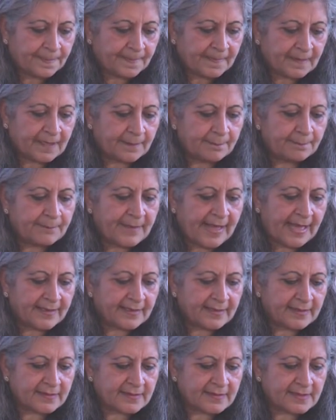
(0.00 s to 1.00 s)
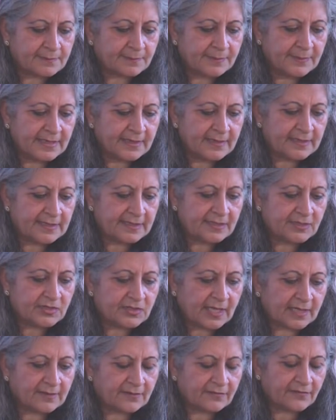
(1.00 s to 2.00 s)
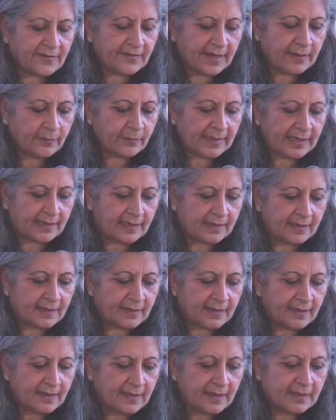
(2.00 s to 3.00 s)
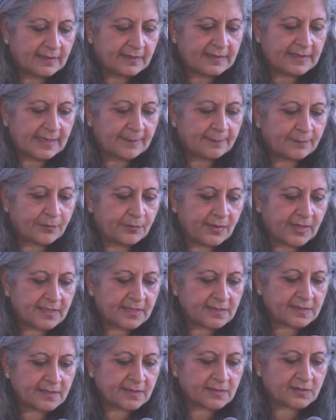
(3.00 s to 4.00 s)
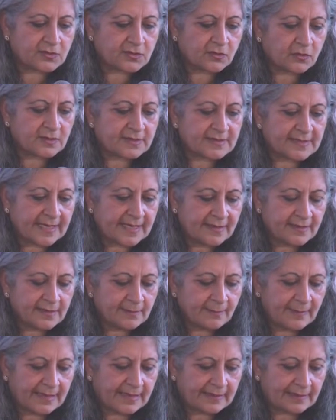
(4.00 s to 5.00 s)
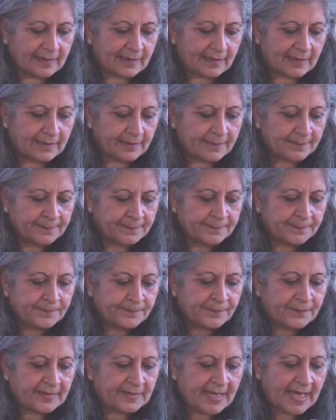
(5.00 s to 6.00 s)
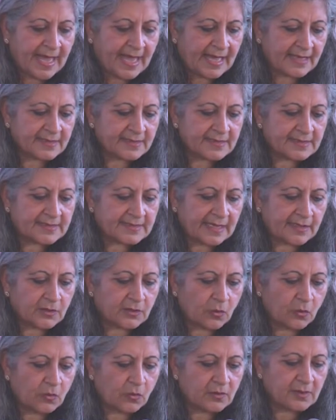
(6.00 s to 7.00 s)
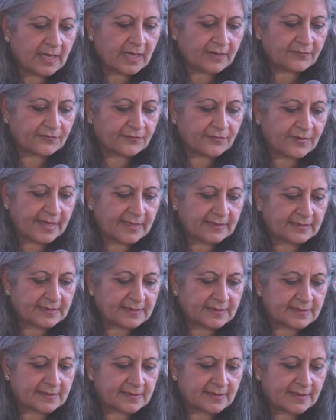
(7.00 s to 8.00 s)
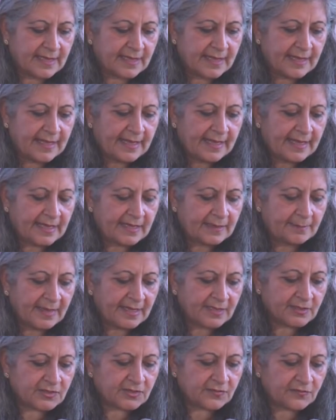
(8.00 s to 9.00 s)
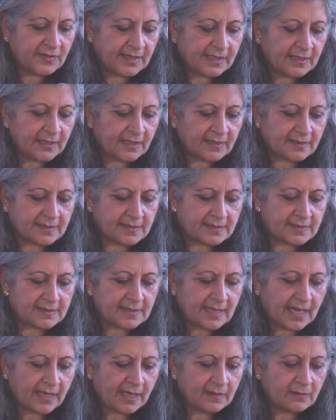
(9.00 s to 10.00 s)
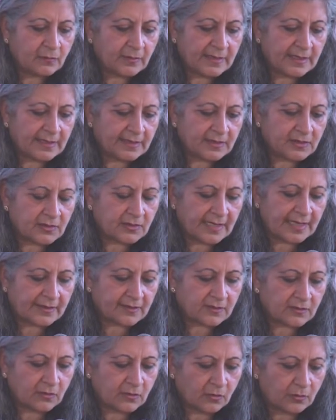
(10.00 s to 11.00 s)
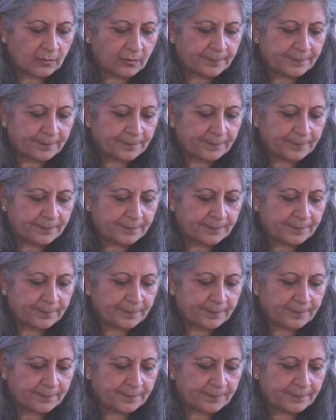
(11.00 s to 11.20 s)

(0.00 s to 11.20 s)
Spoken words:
Companions bid each other farewell. The embraces grow sentimental. The hands that hold our friends, enmeshed fingers unwilling to let go.